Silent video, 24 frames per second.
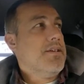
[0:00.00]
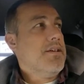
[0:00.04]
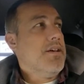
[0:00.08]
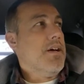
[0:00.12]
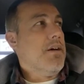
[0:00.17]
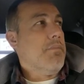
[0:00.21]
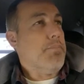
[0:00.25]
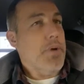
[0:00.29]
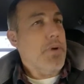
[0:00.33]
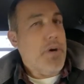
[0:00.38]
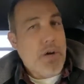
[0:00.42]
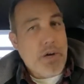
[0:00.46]

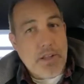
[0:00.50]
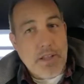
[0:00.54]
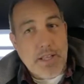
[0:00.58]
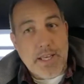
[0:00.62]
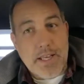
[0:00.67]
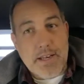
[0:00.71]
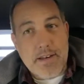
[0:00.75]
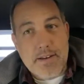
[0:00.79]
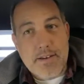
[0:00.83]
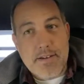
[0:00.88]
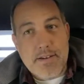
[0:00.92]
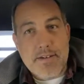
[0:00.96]

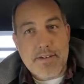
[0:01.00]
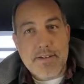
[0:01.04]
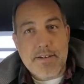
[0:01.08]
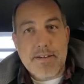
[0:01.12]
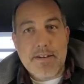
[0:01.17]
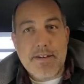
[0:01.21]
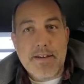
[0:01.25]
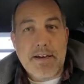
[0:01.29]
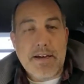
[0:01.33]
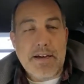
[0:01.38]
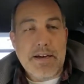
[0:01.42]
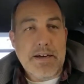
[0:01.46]
appalling.
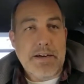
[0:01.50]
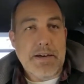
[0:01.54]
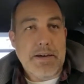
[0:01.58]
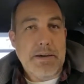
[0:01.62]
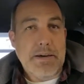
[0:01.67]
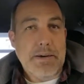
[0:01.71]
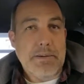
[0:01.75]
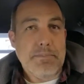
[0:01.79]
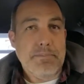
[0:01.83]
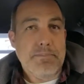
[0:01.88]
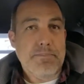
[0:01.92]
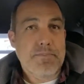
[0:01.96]

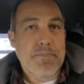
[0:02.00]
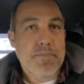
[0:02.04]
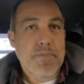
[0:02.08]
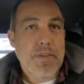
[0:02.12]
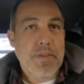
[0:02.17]
And